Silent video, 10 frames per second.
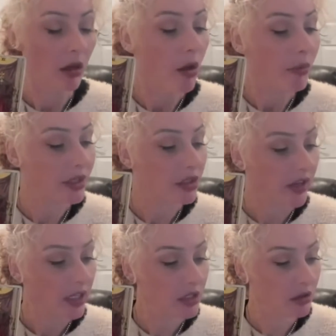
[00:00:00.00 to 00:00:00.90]

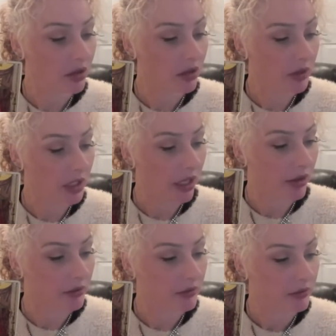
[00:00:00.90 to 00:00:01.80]
Pennsylvania's doing a recount.
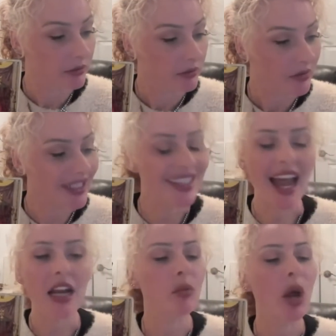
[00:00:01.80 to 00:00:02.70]

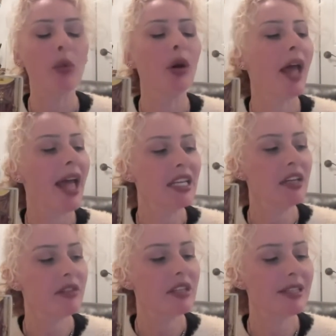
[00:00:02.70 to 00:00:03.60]
Will any
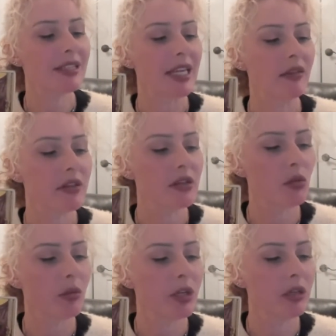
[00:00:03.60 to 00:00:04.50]
of this save this
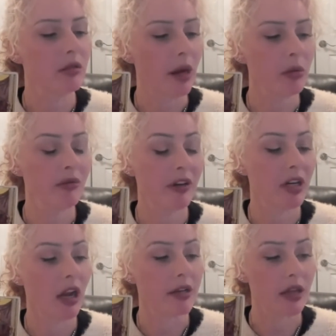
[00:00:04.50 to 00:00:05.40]
woman? That would be very
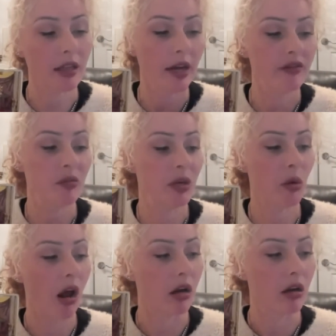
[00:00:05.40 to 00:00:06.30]
nice. I'd love to be
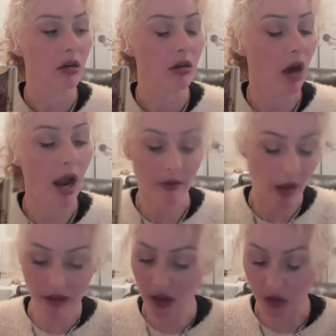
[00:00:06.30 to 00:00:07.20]
wrong.
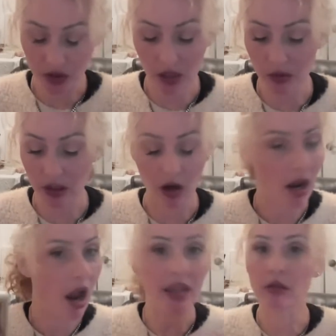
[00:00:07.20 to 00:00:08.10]
I think we're stuck with the guy.
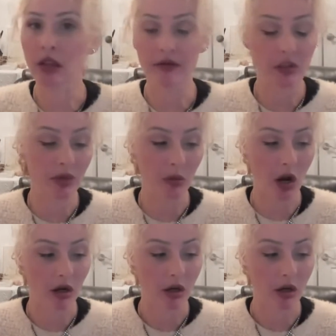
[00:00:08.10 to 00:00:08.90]
I'd love to be wrong.